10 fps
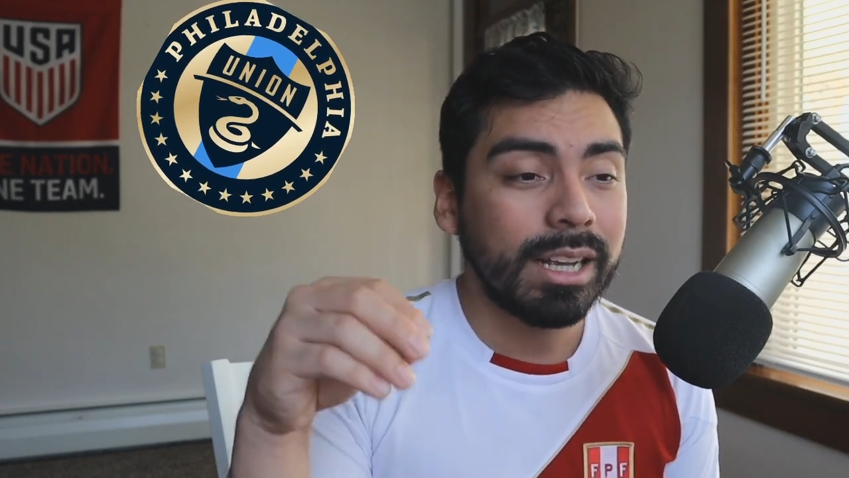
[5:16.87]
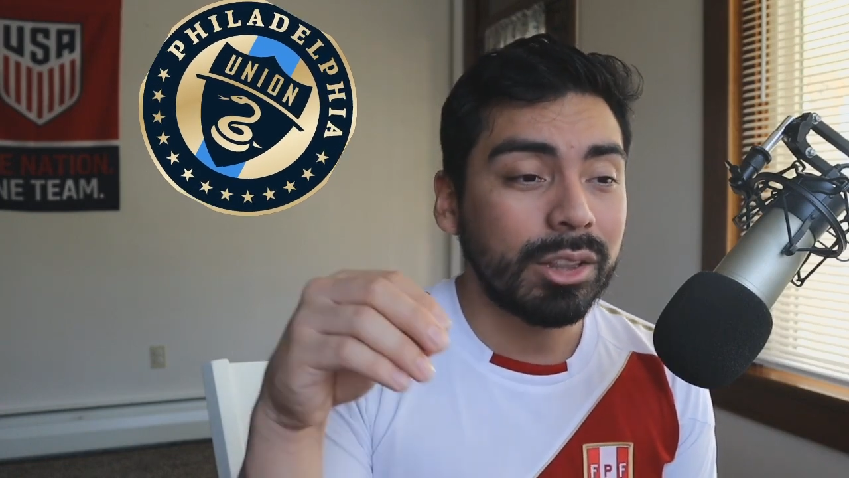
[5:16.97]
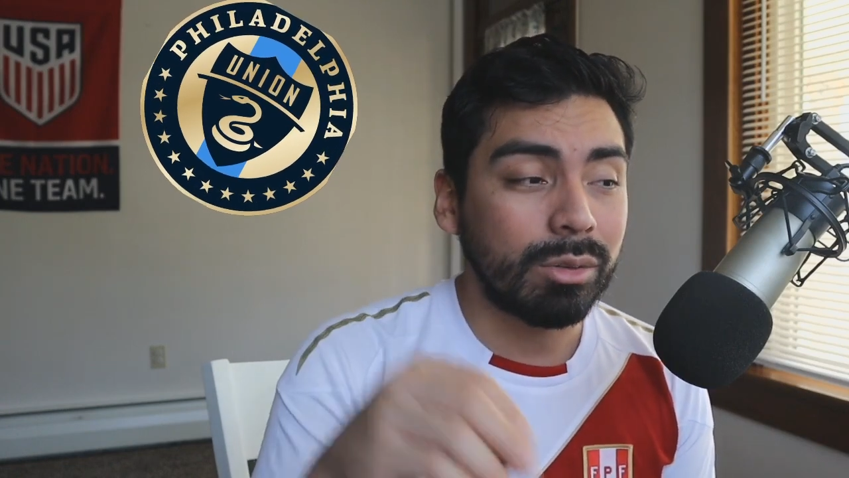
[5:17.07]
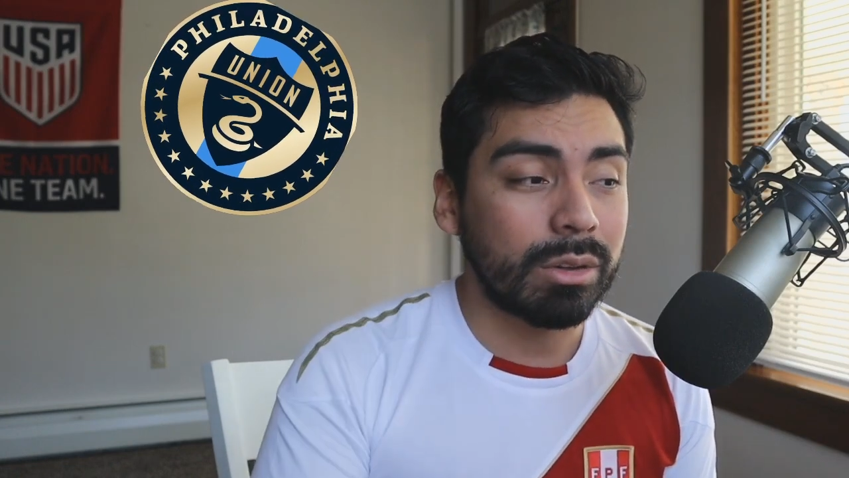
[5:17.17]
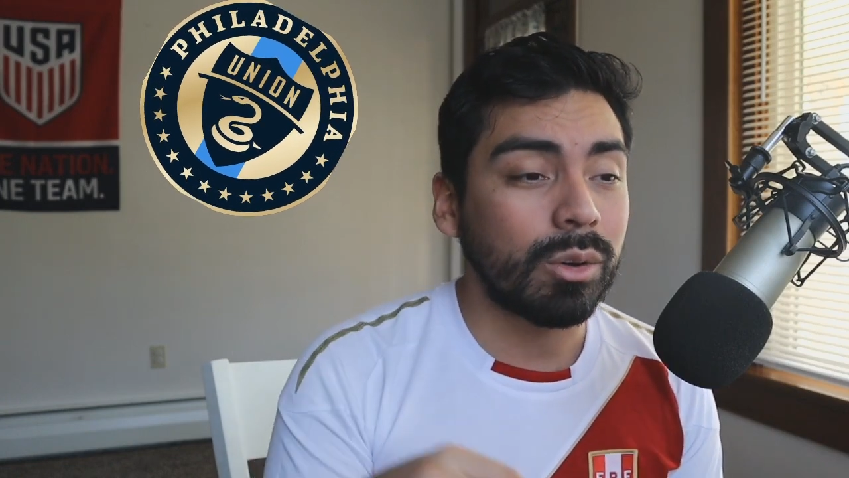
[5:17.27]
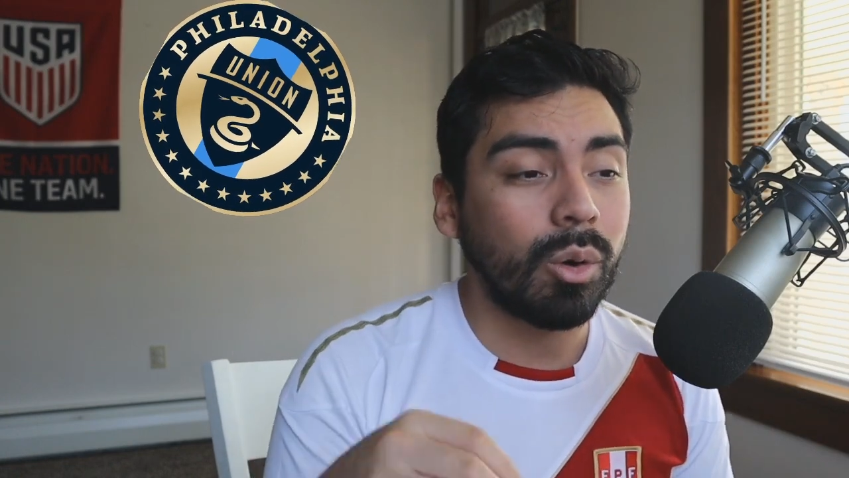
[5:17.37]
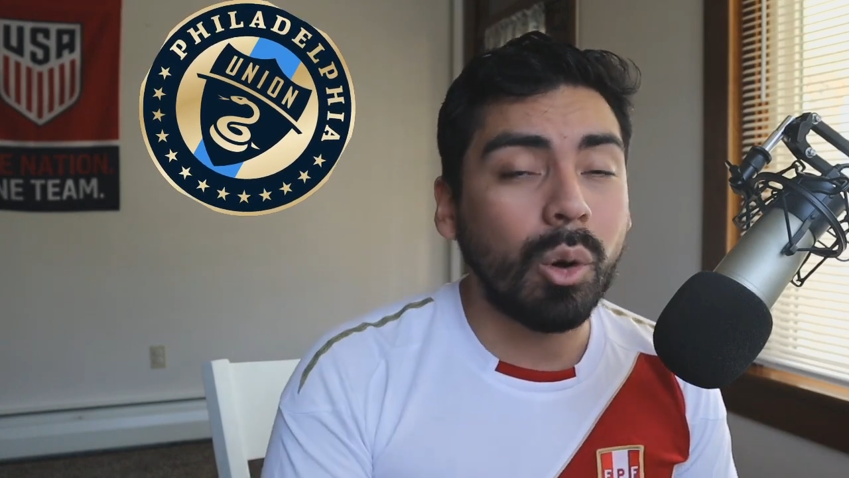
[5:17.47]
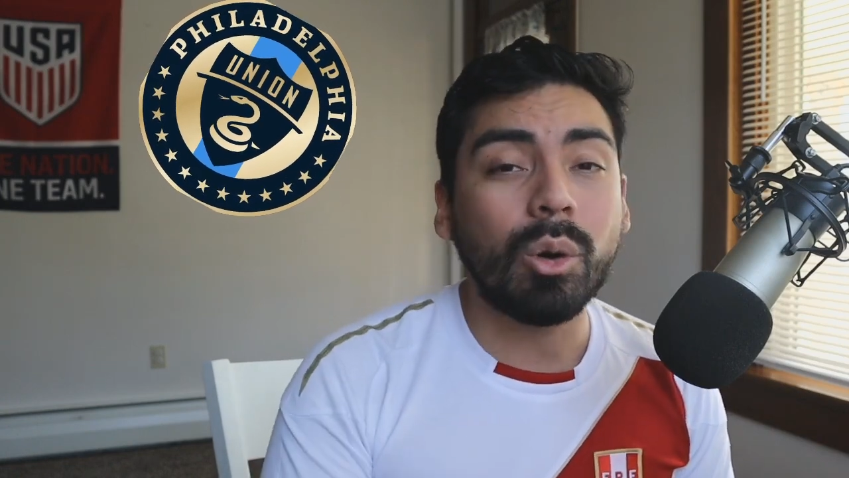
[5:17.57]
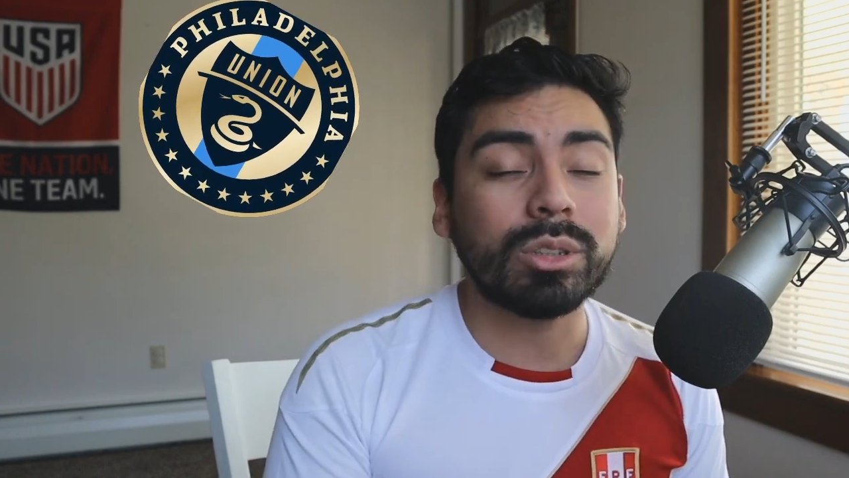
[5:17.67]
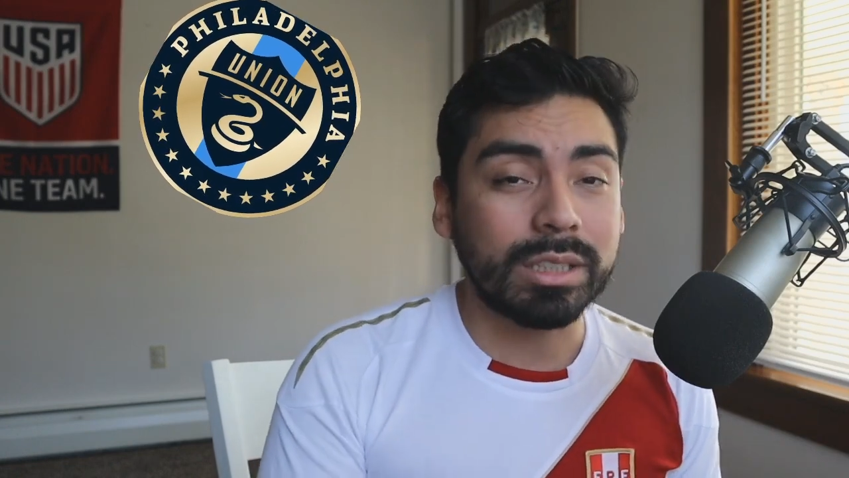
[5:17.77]
throughout the
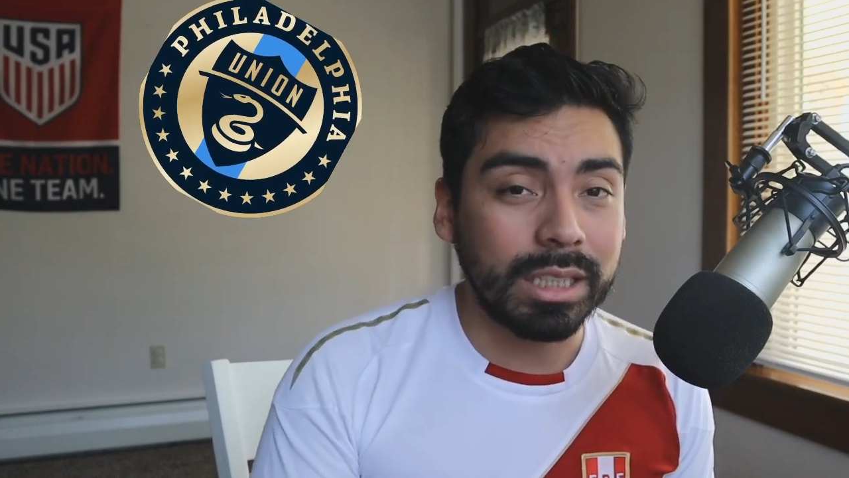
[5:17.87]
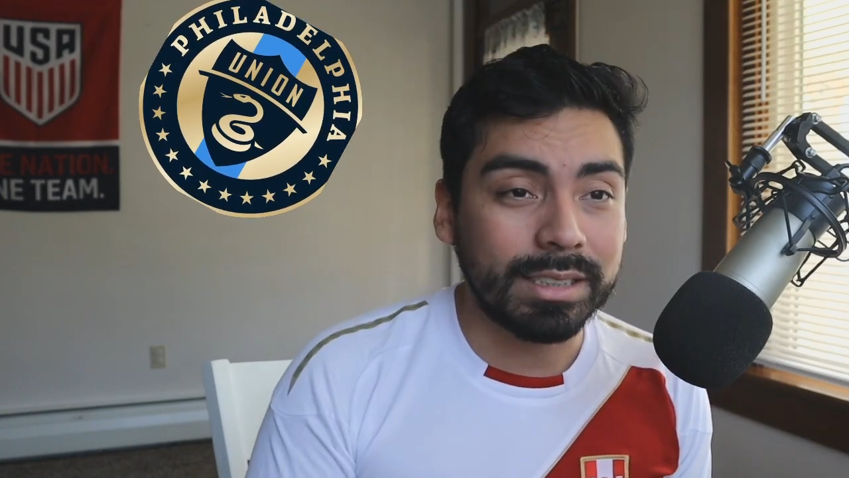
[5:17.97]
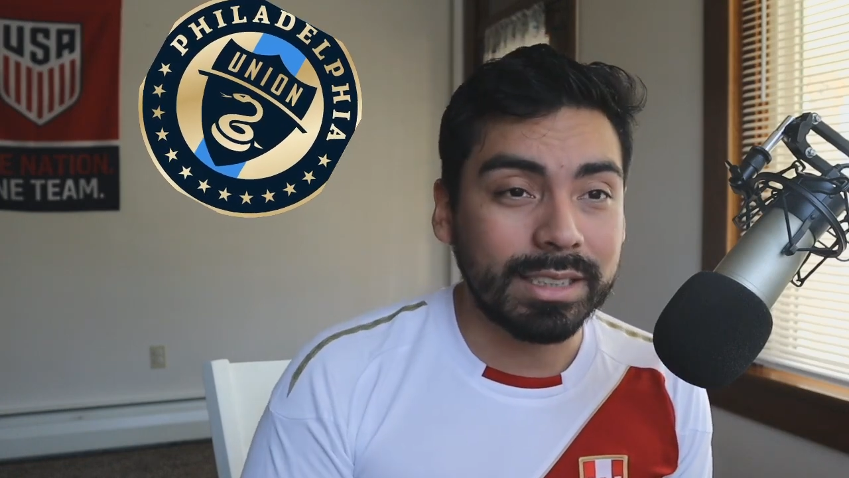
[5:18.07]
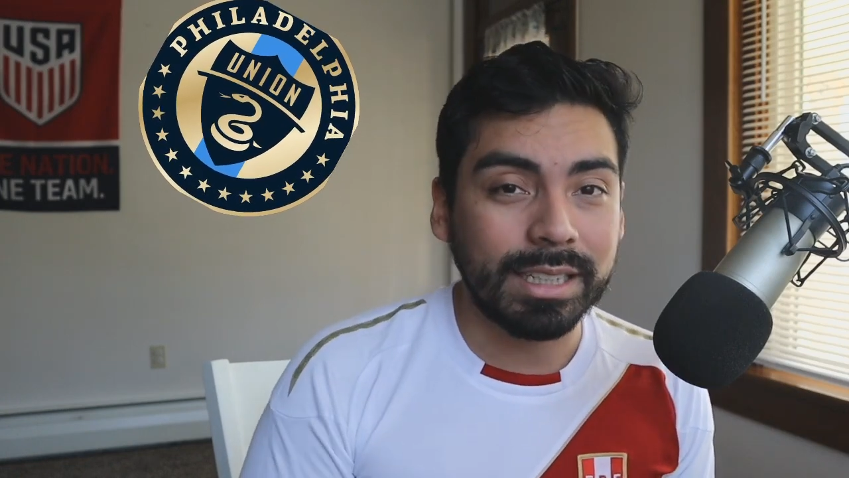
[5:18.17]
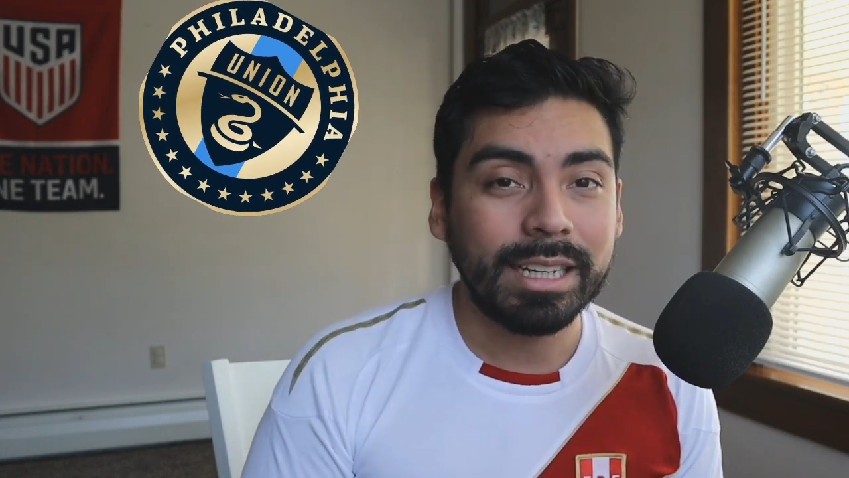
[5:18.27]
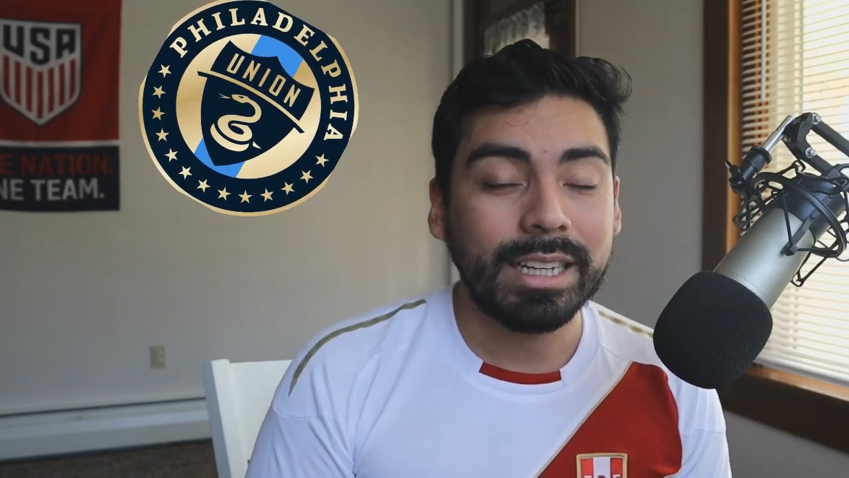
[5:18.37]
whole season